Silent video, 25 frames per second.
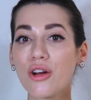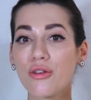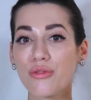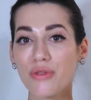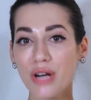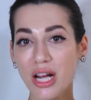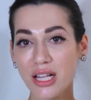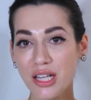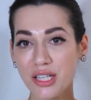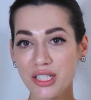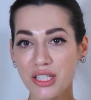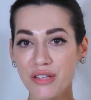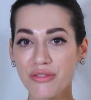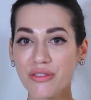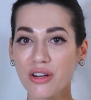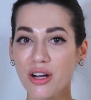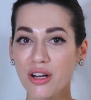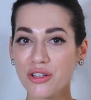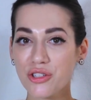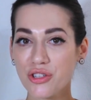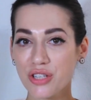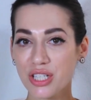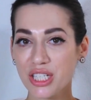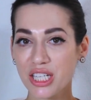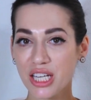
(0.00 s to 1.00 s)
Relative
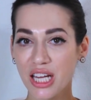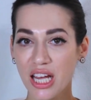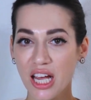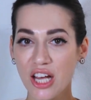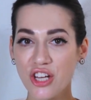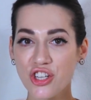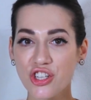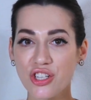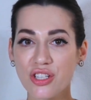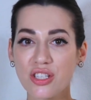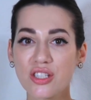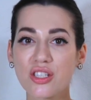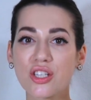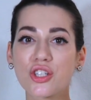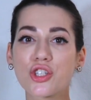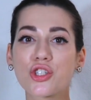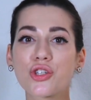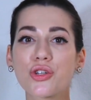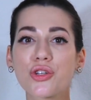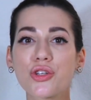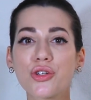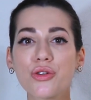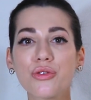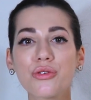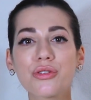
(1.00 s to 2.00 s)
contraindications
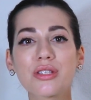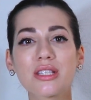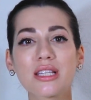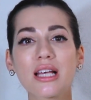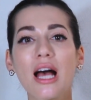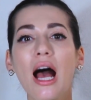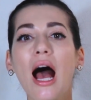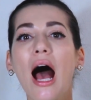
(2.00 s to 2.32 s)
to use